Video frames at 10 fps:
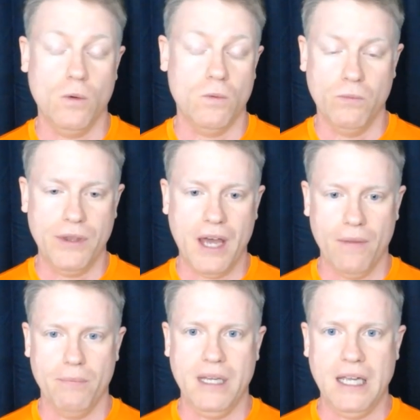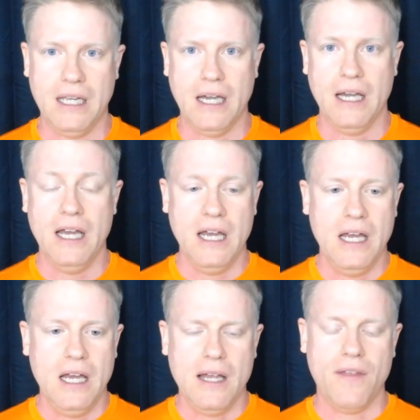without being.
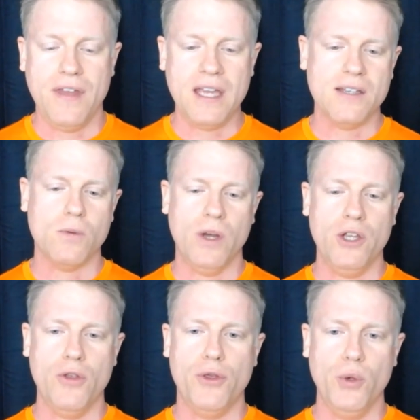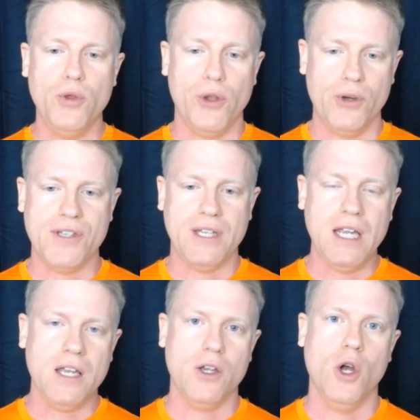The thing is, when you're too
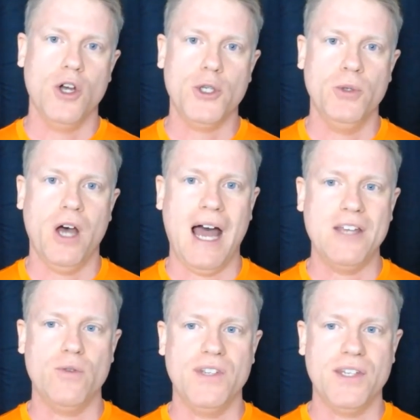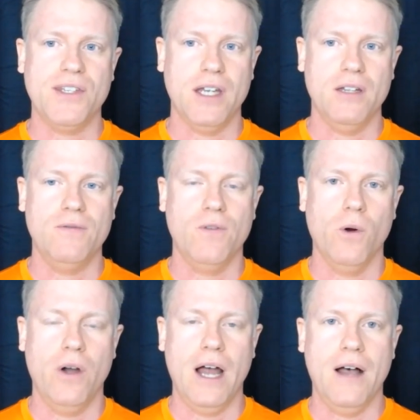thirsty, you're also not as resistant
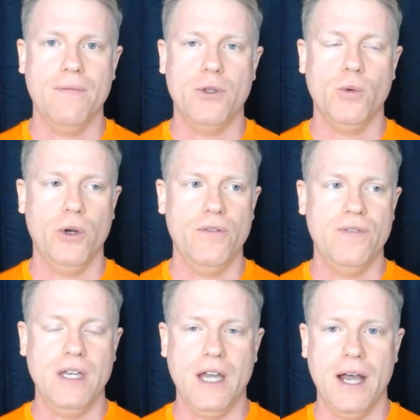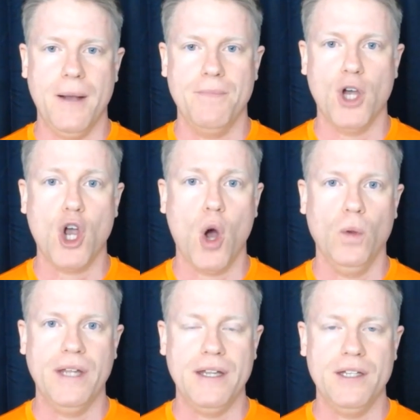for toward the
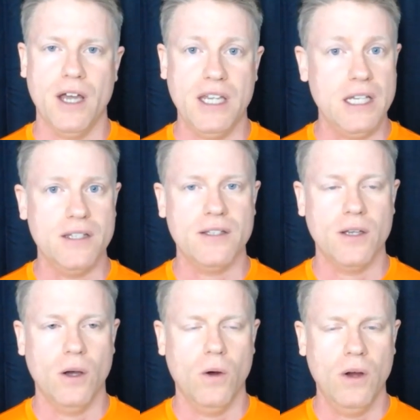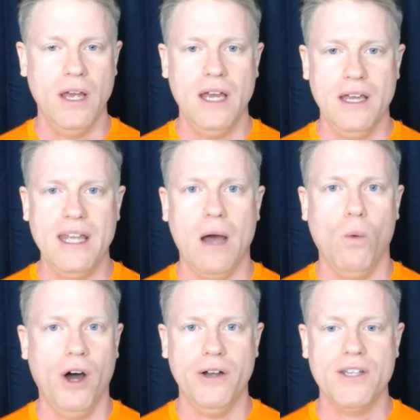cold and the heat. So yeah,
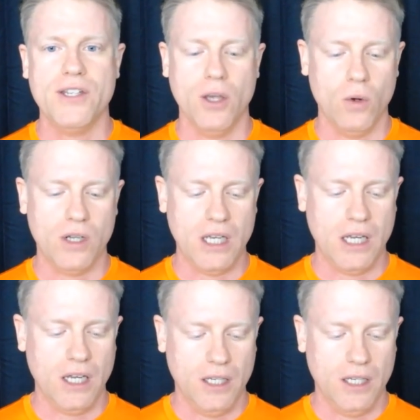water is so key.